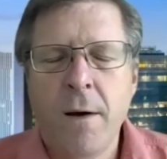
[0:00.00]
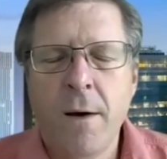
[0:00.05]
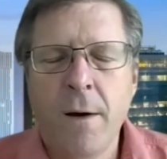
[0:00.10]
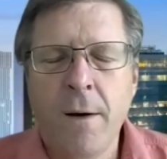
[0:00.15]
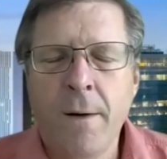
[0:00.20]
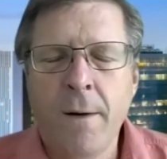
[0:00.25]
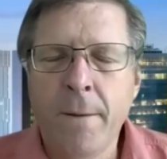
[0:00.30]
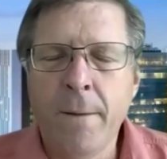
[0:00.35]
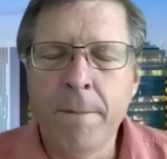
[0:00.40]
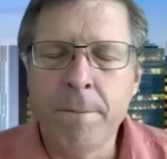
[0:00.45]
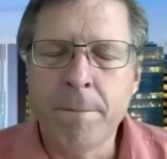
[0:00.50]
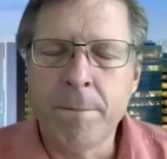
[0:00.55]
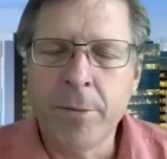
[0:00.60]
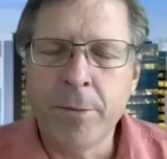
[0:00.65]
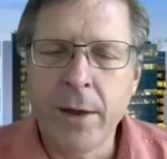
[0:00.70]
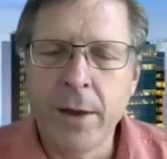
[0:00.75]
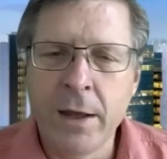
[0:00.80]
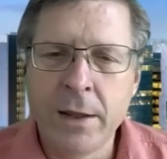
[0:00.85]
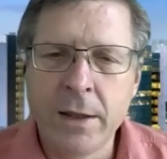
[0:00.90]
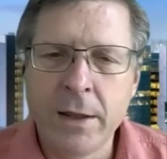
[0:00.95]

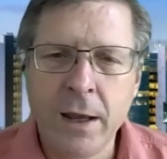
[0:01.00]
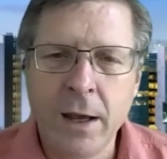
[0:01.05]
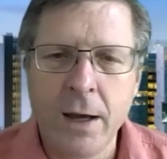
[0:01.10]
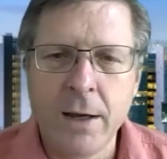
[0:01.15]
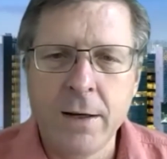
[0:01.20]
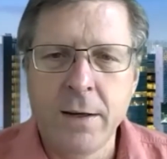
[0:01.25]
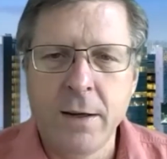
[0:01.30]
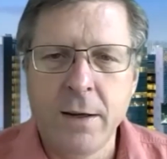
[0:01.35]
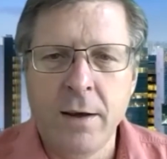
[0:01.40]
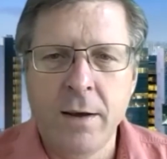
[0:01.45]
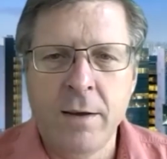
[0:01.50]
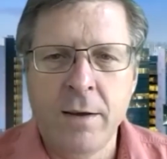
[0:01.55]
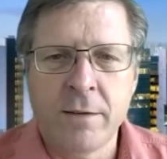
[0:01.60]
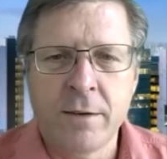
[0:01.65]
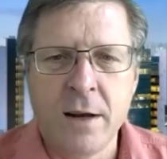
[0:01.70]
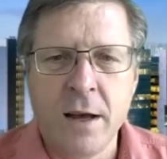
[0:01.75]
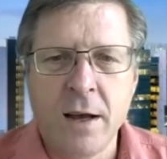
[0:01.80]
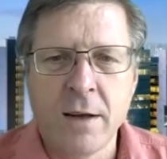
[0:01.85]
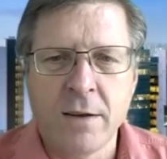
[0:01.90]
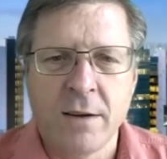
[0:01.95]
Um, and the idea is
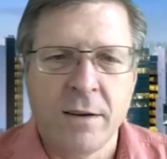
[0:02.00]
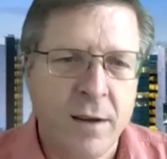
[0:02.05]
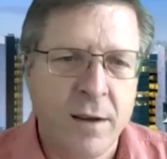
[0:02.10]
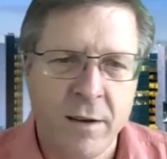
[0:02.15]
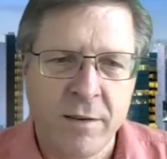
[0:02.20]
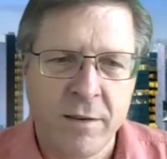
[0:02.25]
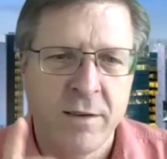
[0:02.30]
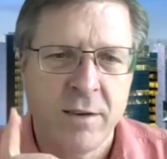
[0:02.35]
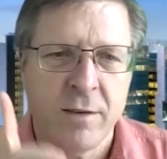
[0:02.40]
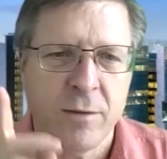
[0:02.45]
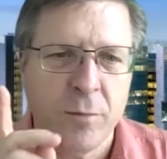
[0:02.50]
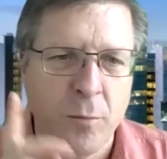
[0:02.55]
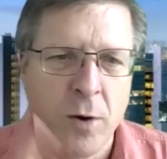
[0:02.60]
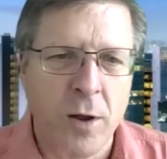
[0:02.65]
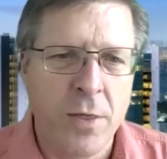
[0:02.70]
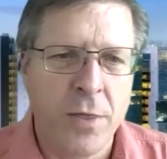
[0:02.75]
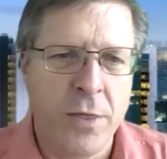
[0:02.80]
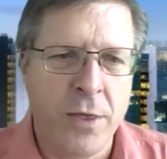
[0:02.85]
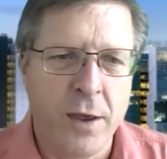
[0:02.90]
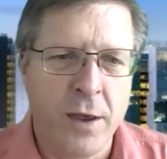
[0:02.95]
not to test just
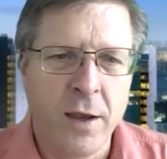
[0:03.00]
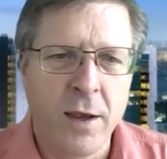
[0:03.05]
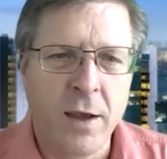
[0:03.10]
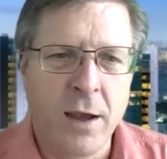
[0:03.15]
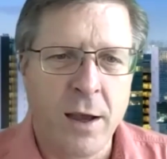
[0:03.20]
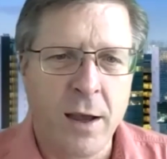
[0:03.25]
one thing.